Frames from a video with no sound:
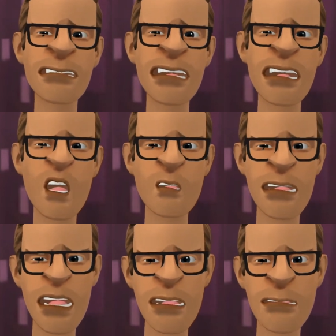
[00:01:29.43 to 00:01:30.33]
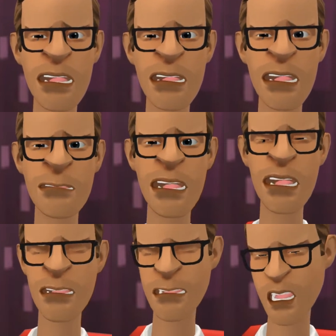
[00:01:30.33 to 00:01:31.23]
and would make amazing
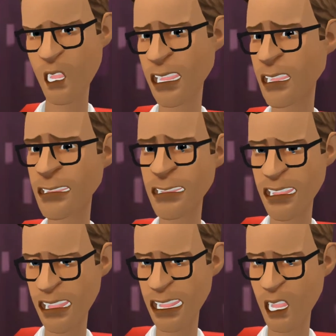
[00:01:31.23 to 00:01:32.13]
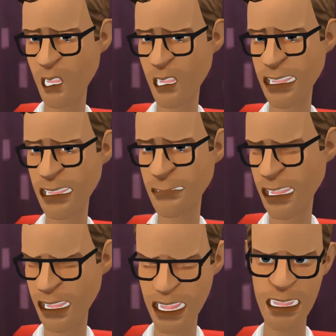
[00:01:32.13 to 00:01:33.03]
business partners if they could stand
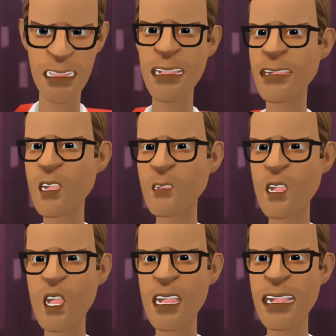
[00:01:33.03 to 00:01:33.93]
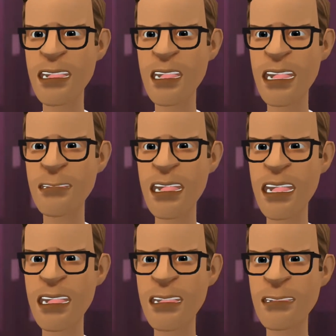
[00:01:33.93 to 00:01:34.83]
being in the same room longer than 30
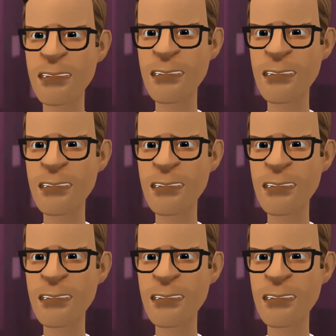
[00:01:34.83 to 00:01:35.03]
minutes.